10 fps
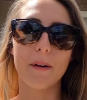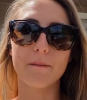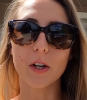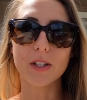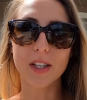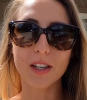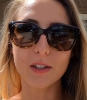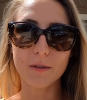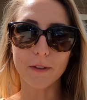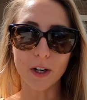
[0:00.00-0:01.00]
But first
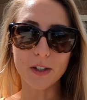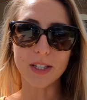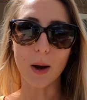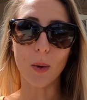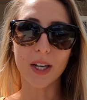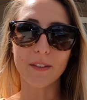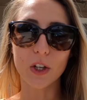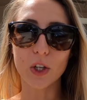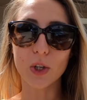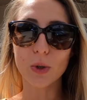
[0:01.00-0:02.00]
things first, I want to give a
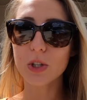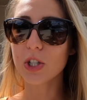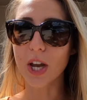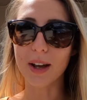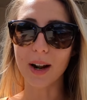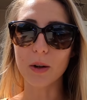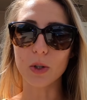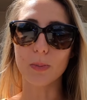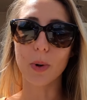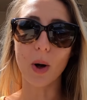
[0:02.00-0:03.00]
huge shout out
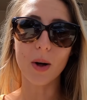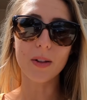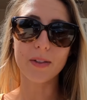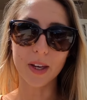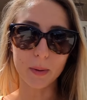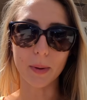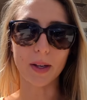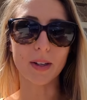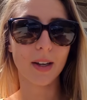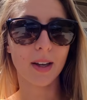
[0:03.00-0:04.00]
to Paul
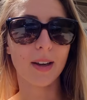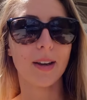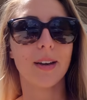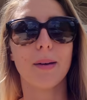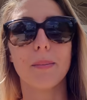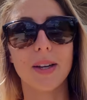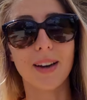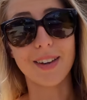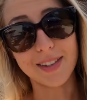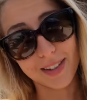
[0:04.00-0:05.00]
Figpin,
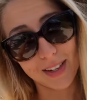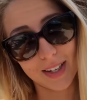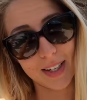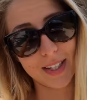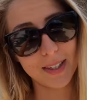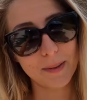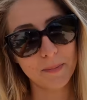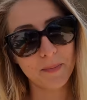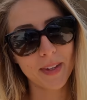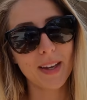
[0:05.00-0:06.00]
because
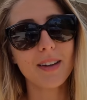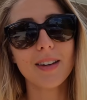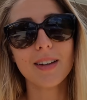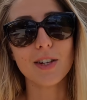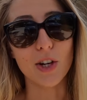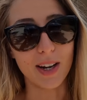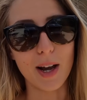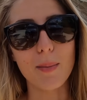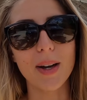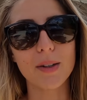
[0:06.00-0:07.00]
check
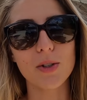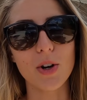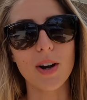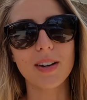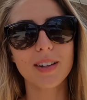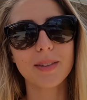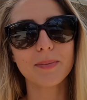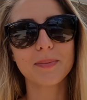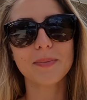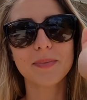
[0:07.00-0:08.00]
out my new truck.
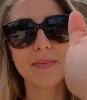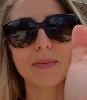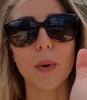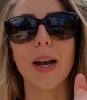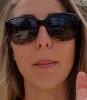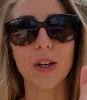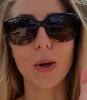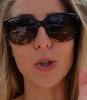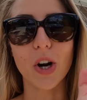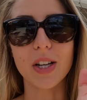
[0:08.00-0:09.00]
Wait, I'm gonna
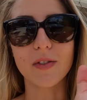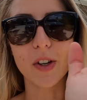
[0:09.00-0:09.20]
close your eyes